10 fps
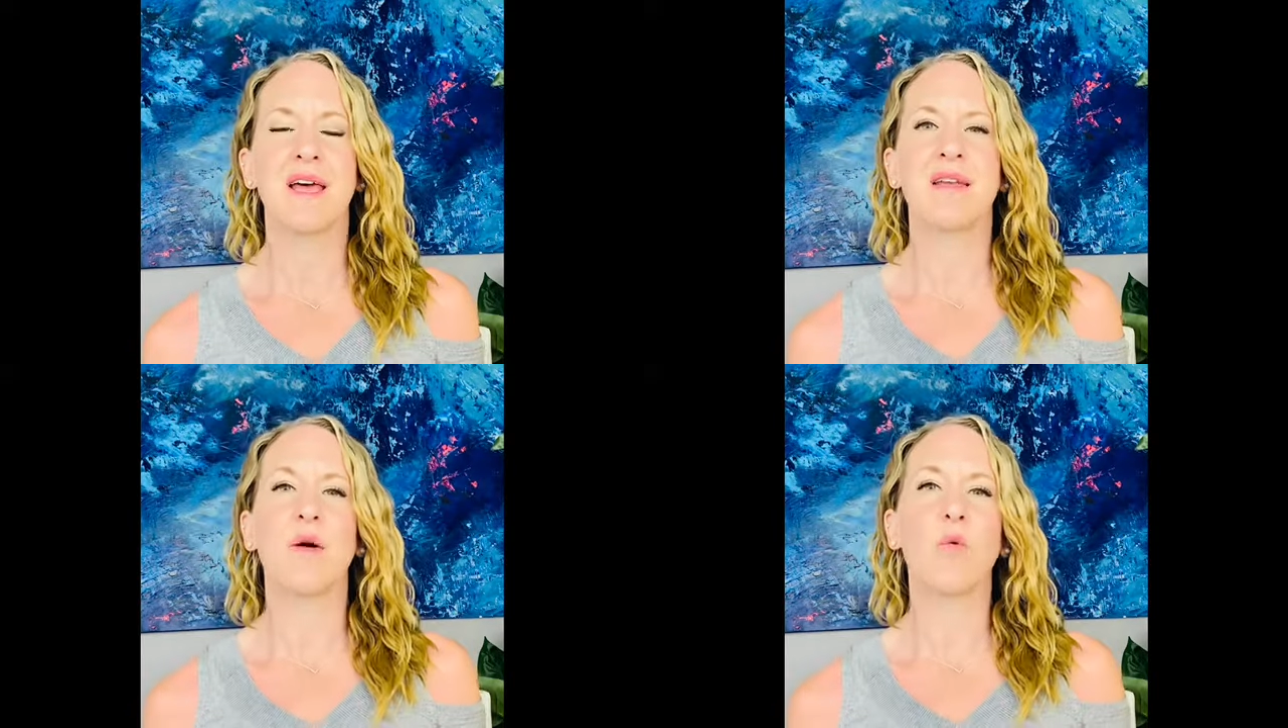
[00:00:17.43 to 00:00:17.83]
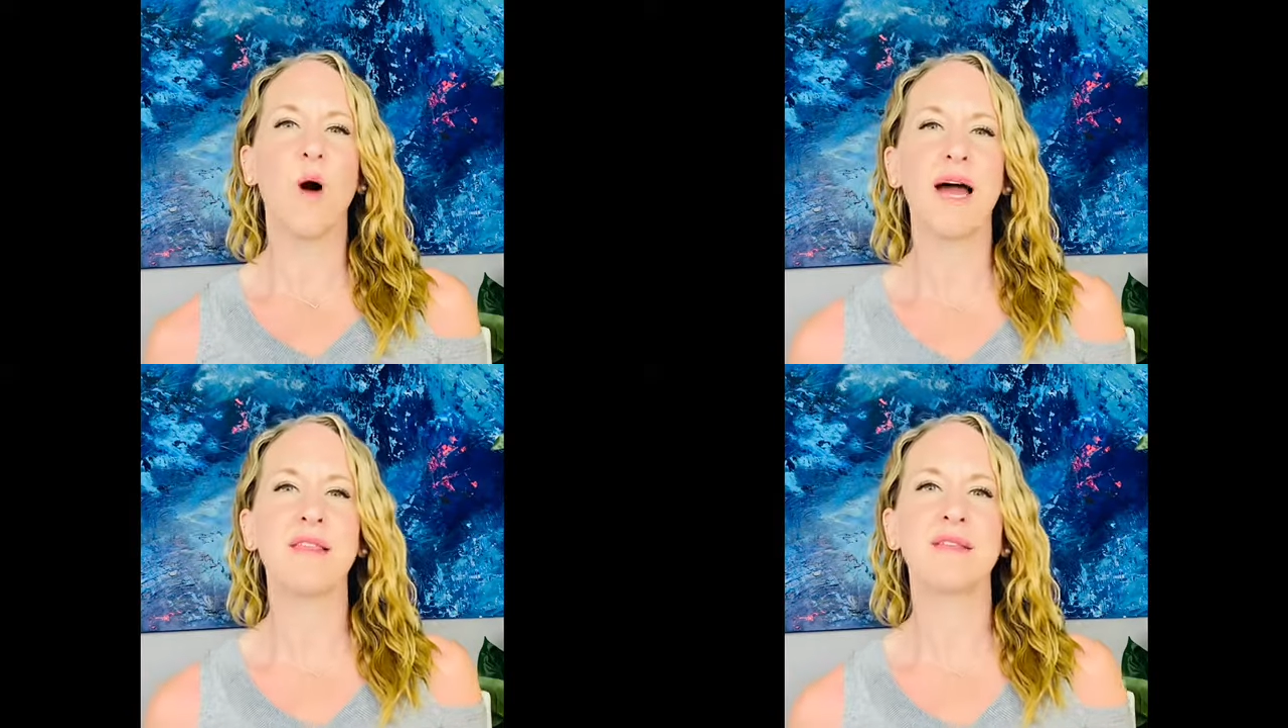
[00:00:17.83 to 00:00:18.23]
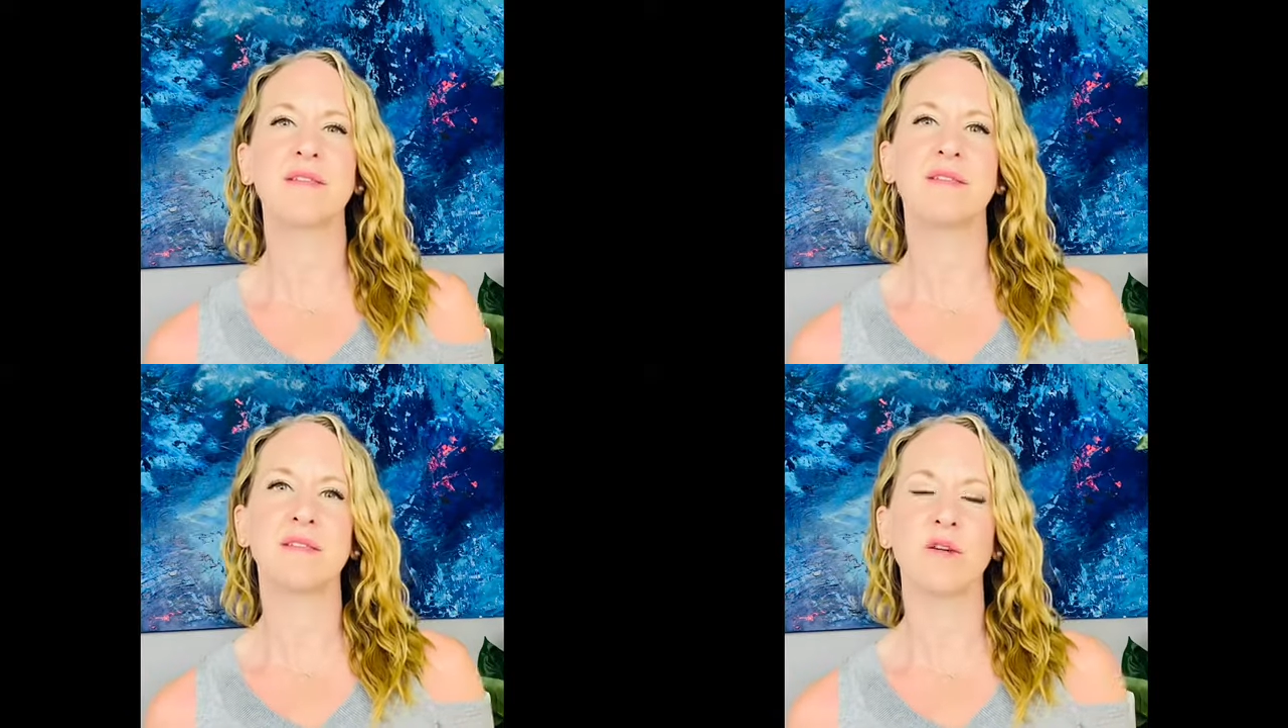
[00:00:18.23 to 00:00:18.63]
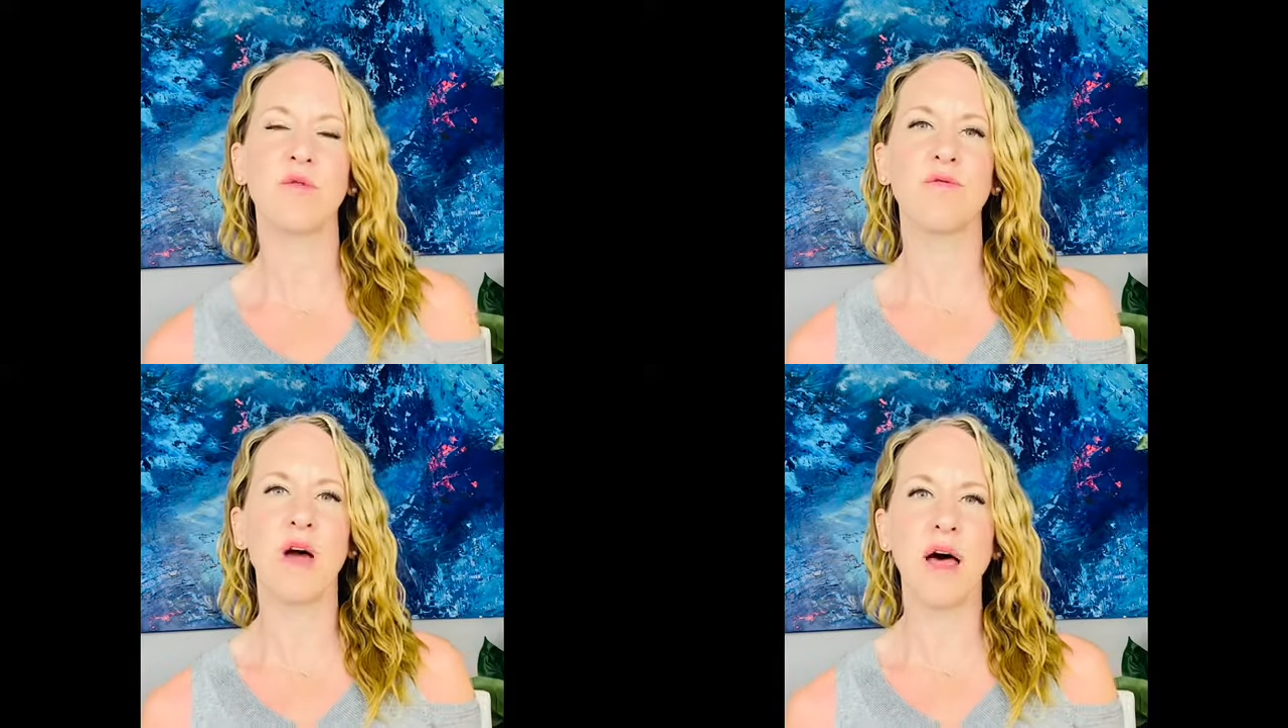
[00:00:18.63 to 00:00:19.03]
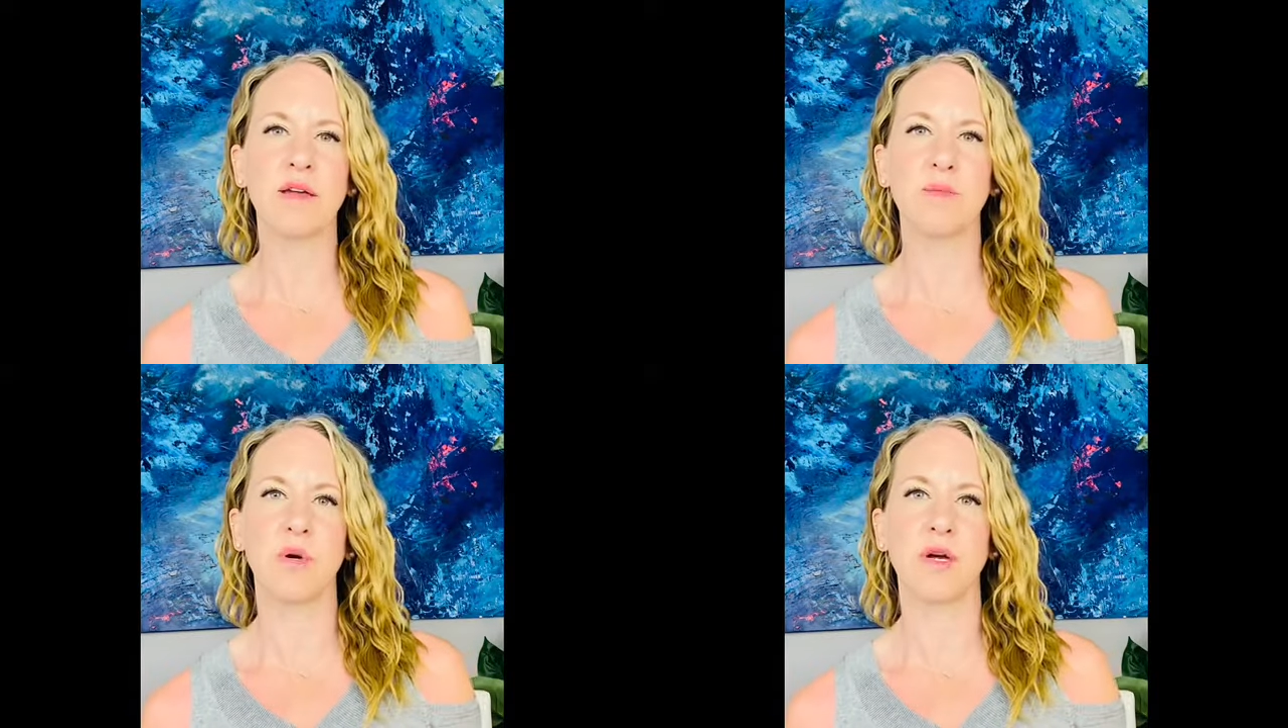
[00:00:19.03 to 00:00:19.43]
Now, why this is so
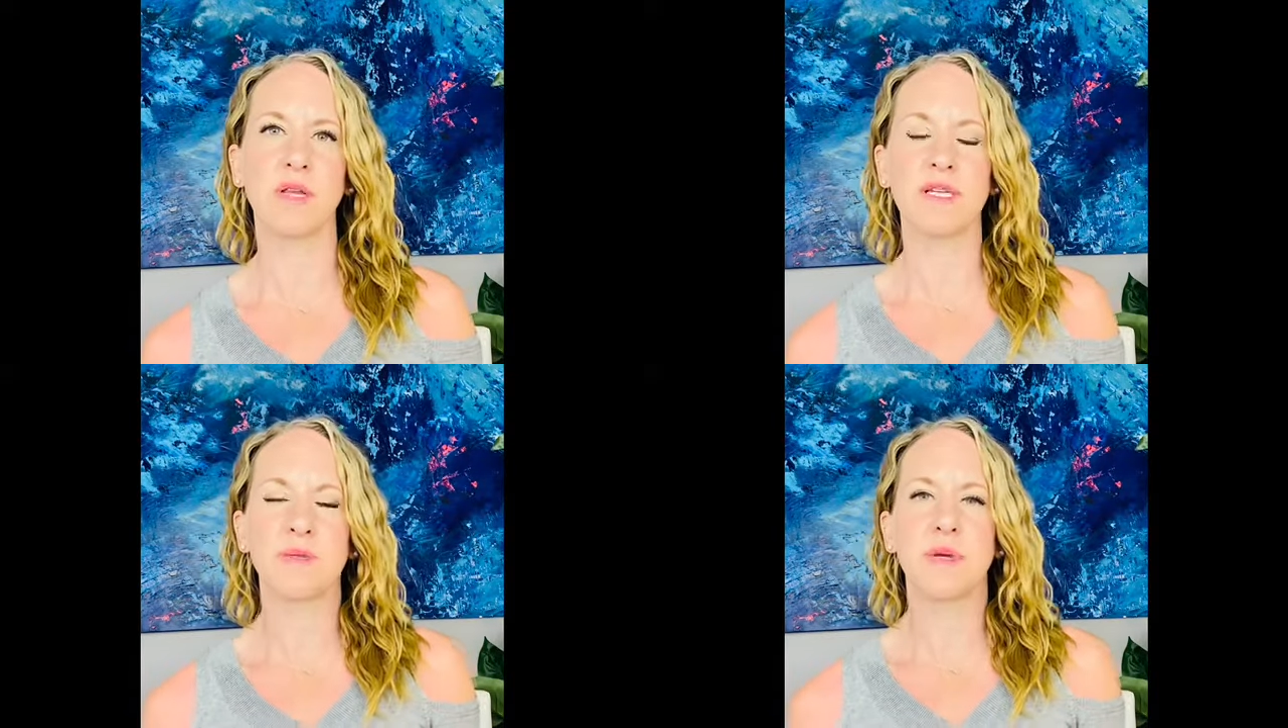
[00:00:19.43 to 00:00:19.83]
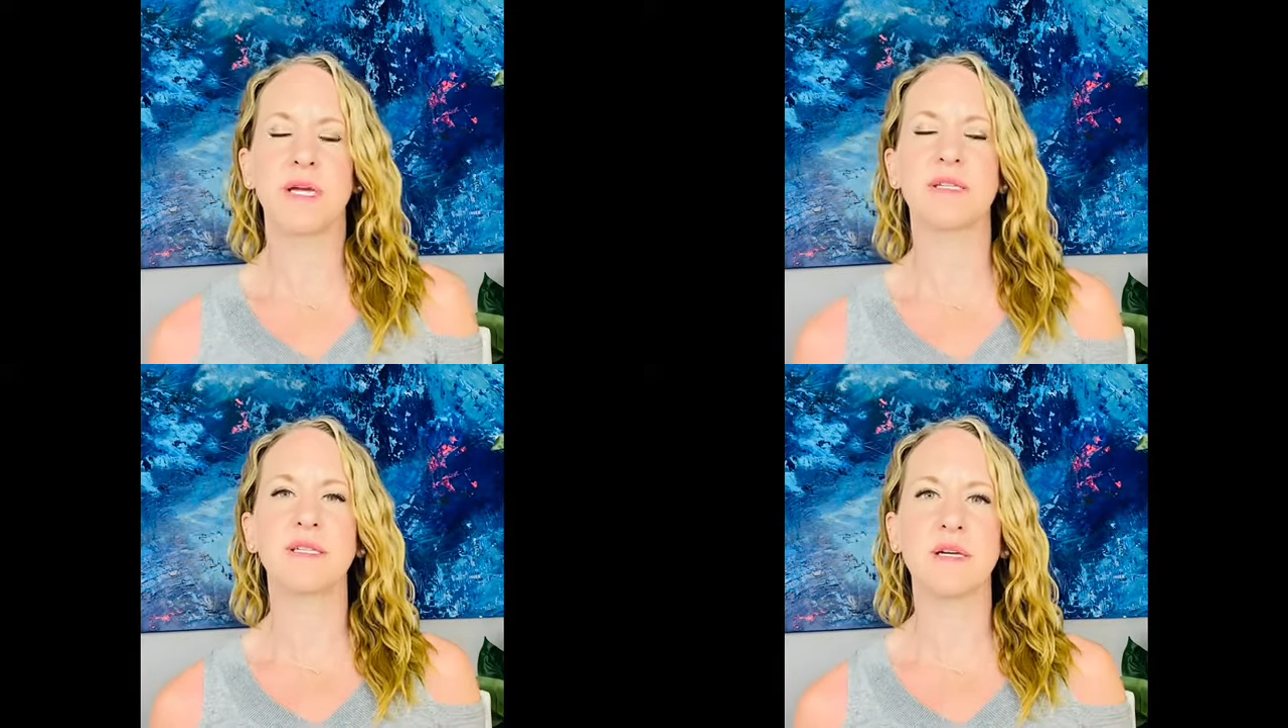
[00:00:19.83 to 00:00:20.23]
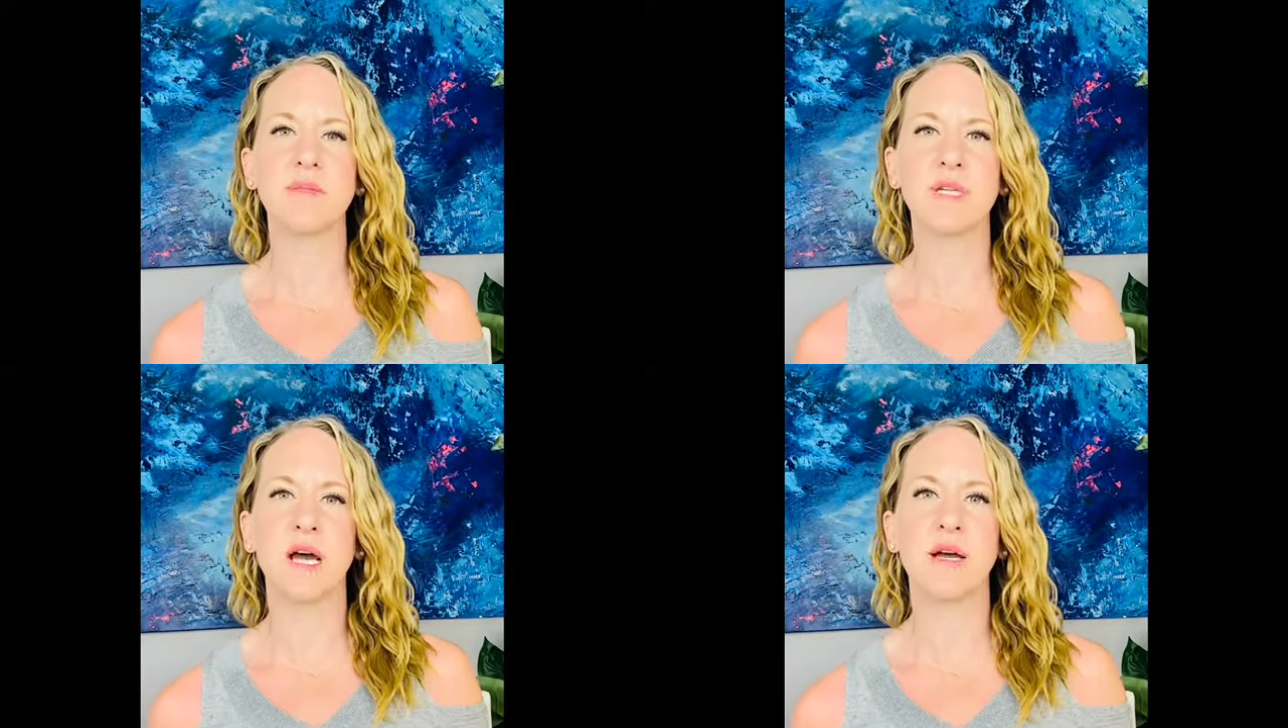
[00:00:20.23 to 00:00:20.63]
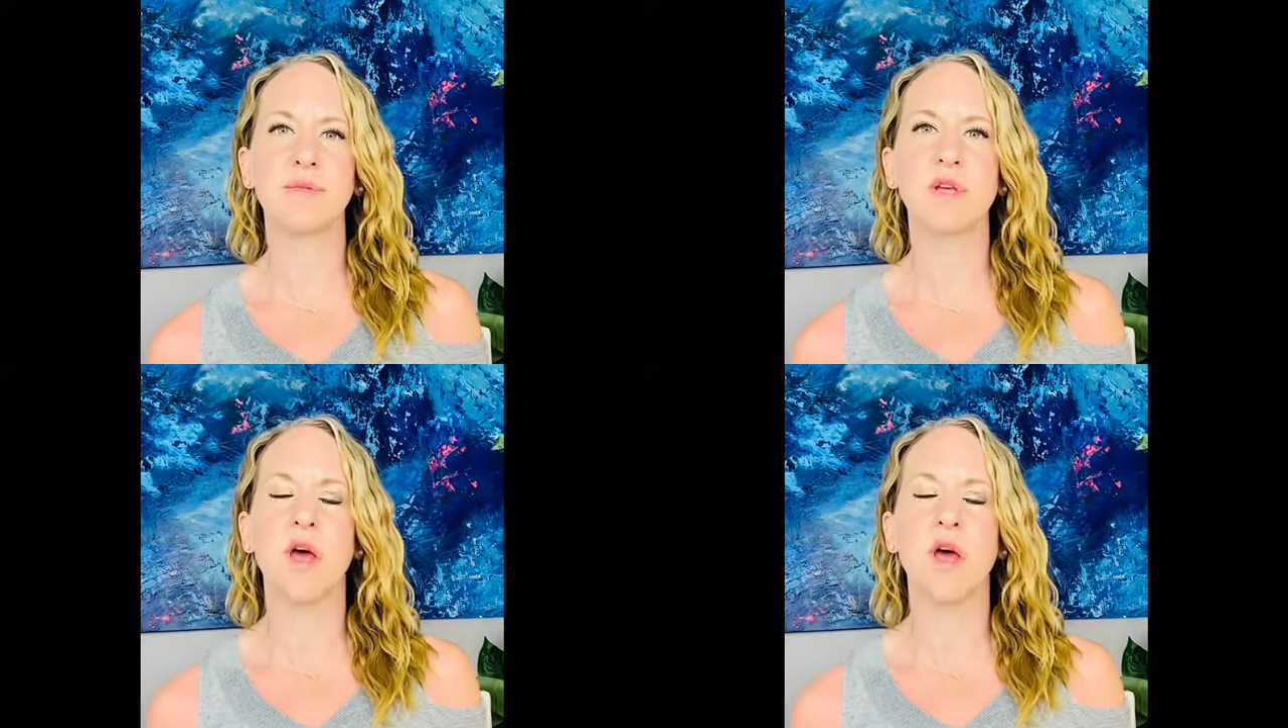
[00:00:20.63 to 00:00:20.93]
valuable is because sometimes